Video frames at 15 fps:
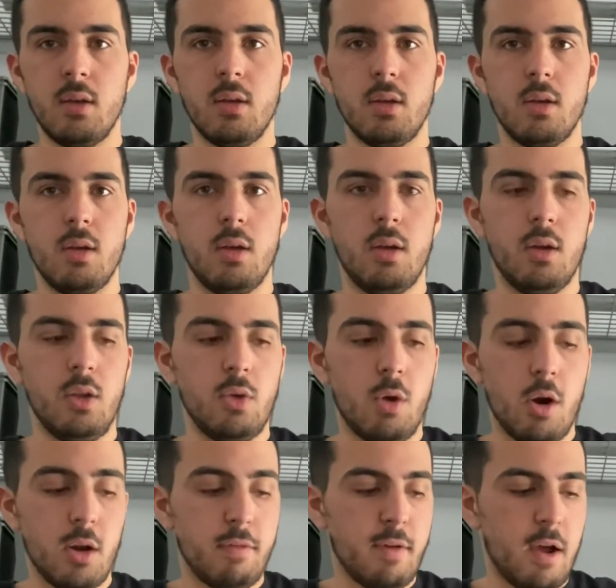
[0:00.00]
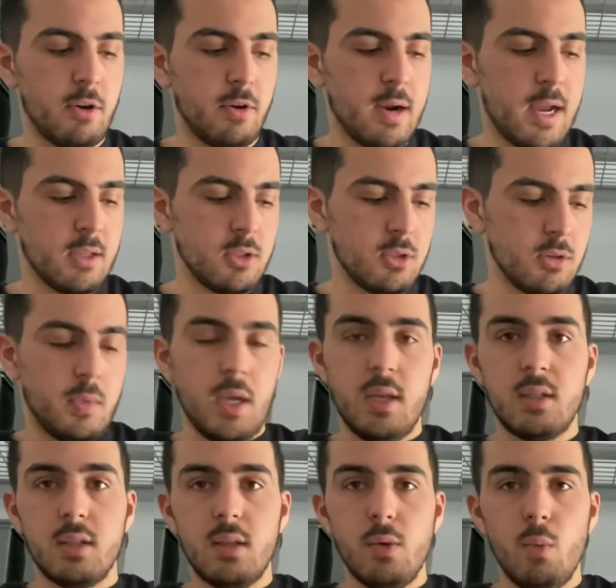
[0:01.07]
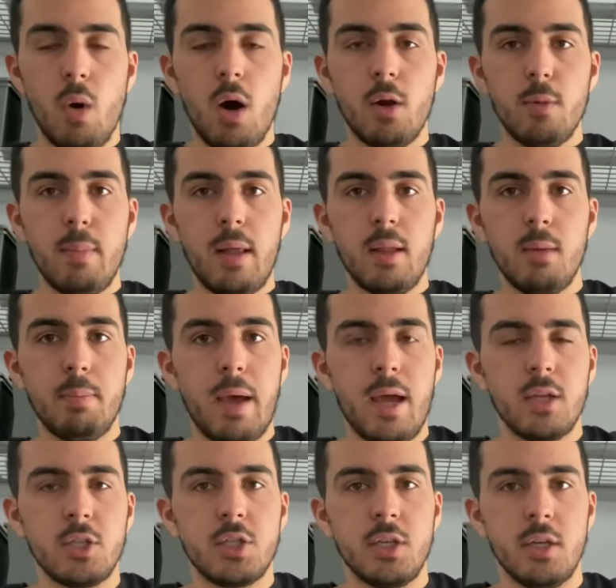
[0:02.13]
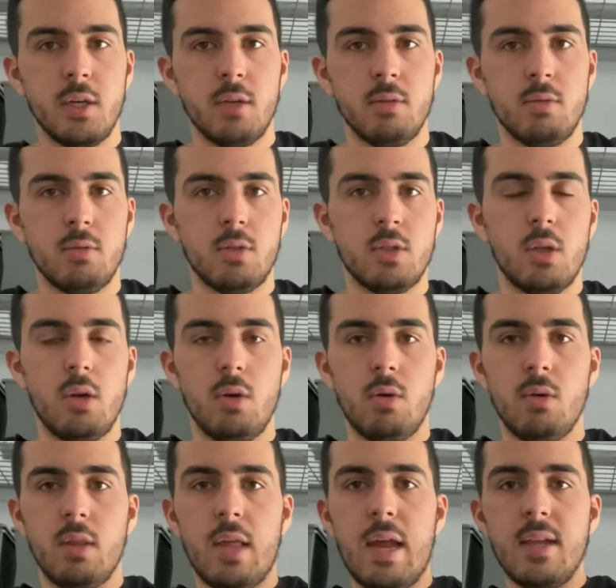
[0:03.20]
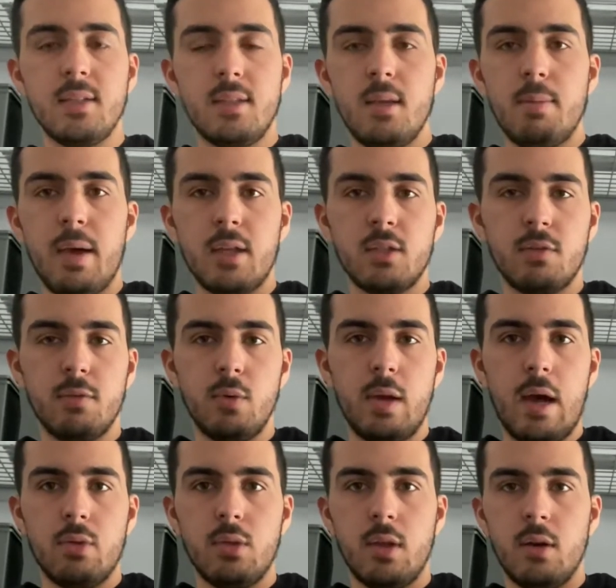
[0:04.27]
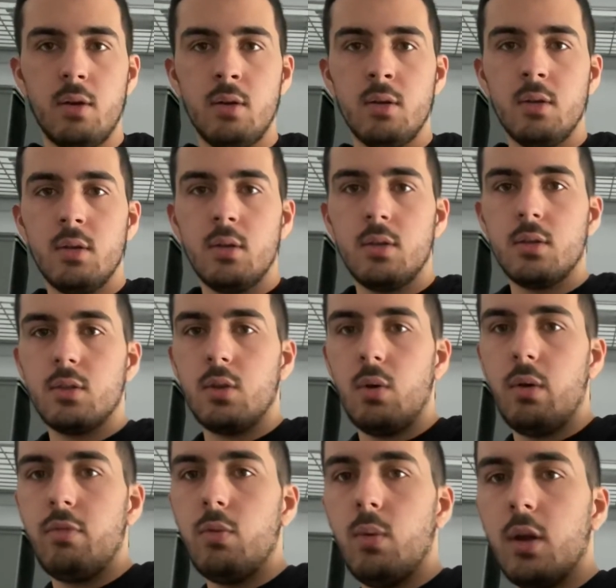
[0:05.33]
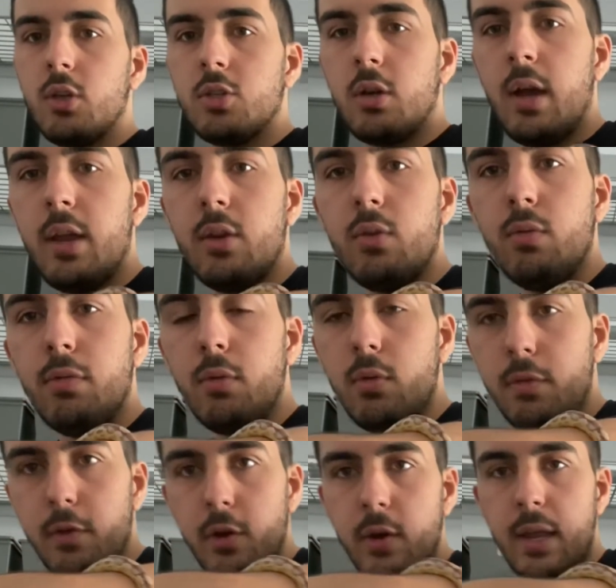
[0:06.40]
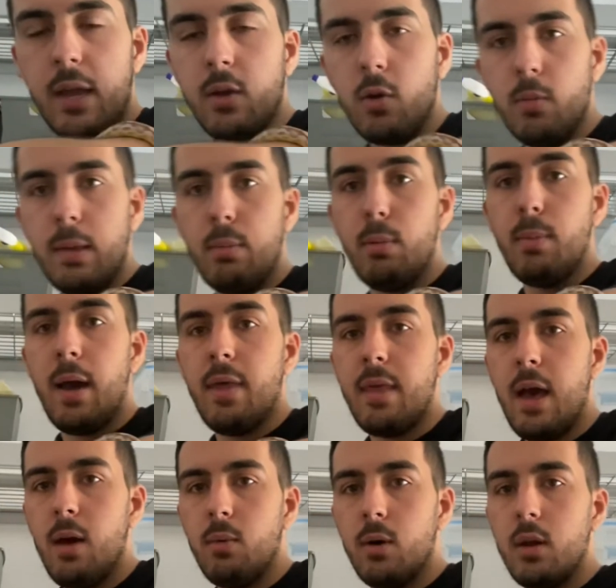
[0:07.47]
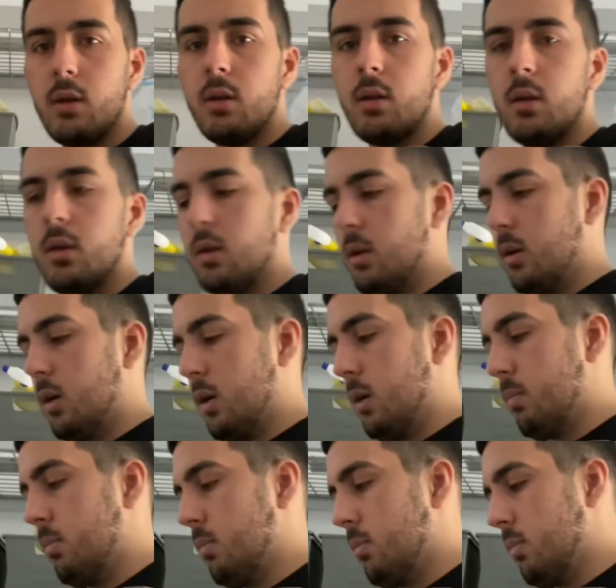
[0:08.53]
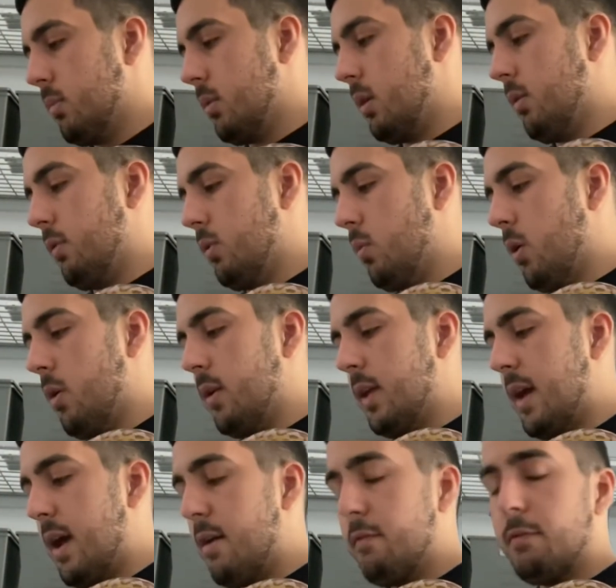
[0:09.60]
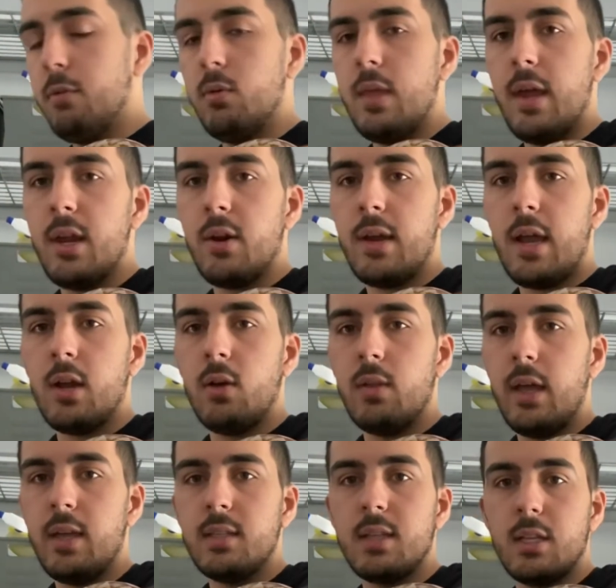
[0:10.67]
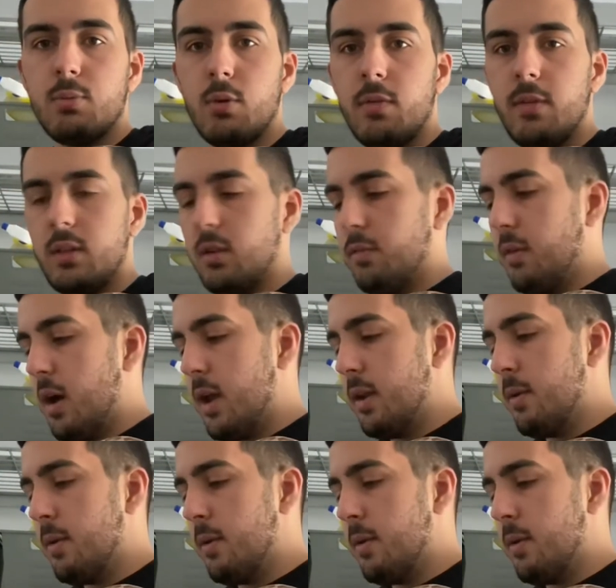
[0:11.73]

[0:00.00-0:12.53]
you already found your answer. It's the watermelon Pangea. So that is the best food out there. So if you want to try a new food for your gecko, maybe buy that one. If you already have food that your gecko likes, that's perfectly fine.